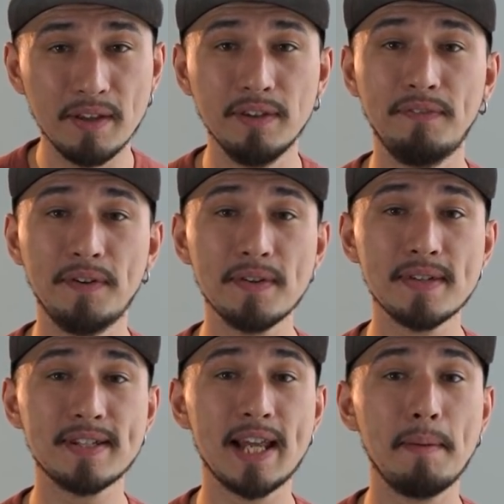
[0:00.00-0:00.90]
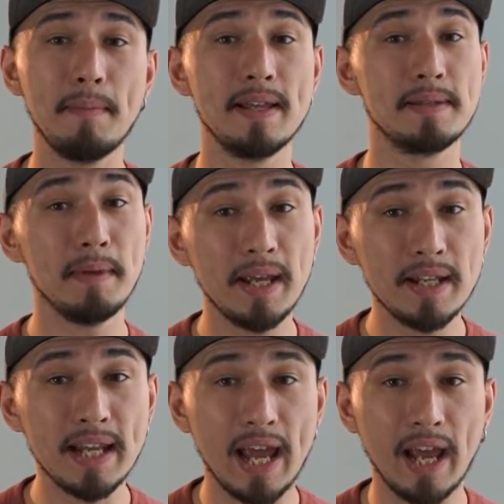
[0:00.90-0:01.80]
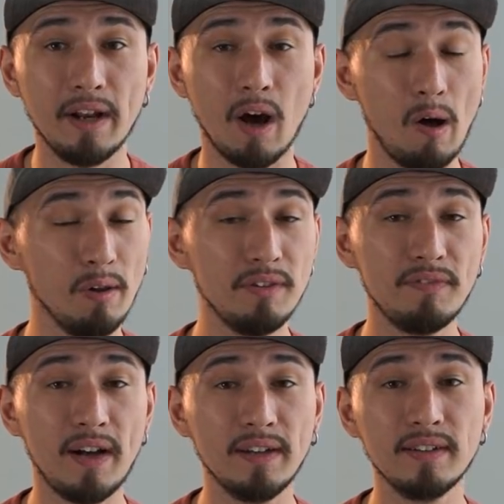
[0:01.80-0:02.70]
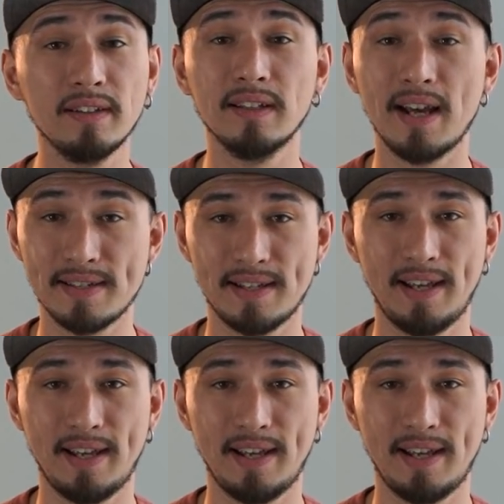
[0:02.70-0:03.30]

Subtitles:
The first step is made and all the fun lies